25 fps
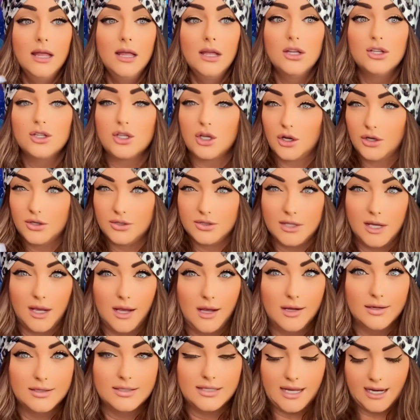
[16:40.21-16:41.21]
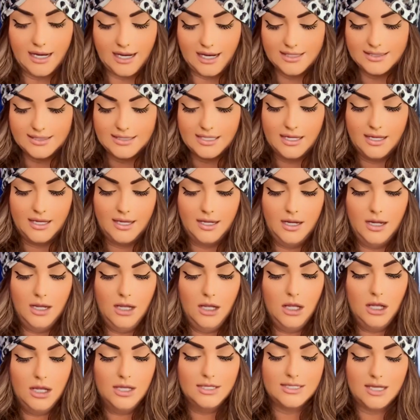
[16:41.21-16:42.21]
Certain songs, like I said.
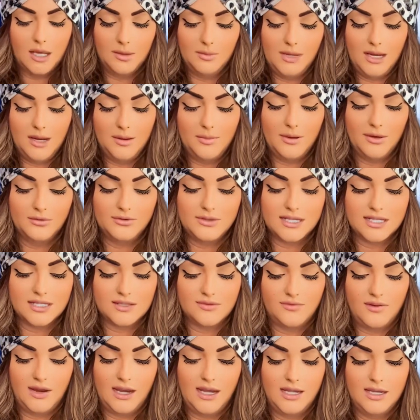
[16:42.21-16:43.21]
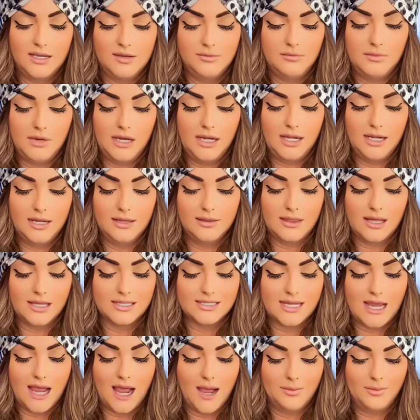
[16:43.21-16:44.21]
Tell me about this fated meeting that's
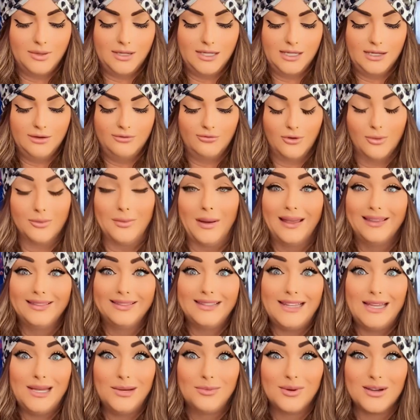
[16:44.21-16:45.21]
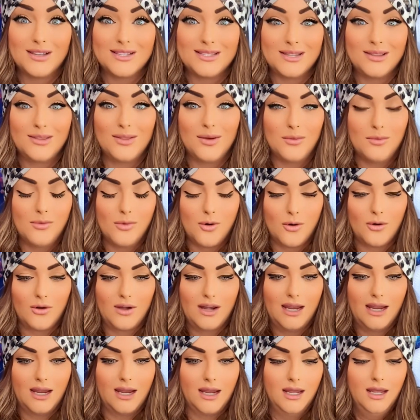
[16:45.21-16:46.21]
happening for my Libras in the morning.